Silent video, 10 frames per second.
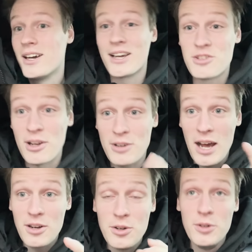Okay, so I've
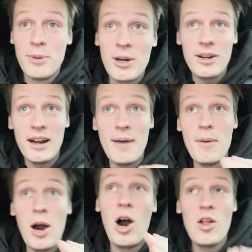gotten an Uber, and I'm
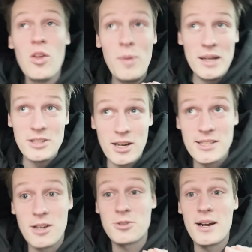on the way to Doni's
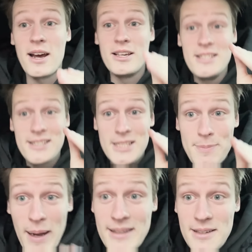house right now. He's
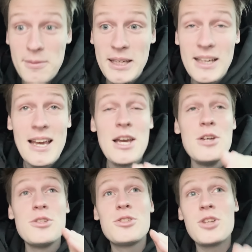expecting me,
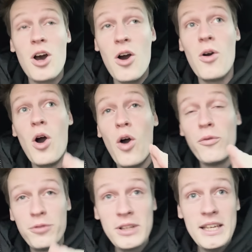so
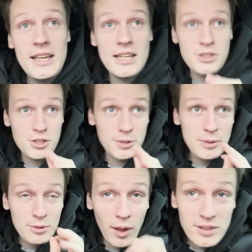hopefully it should be
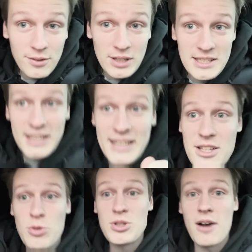relatively get
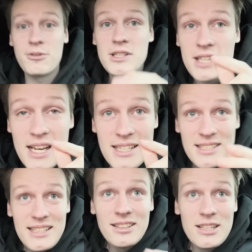into his office,
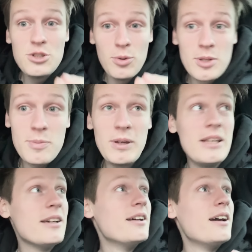steal his U S B,
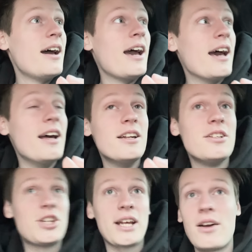and
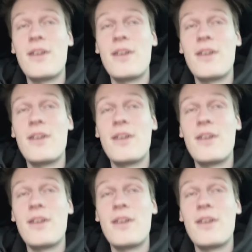check out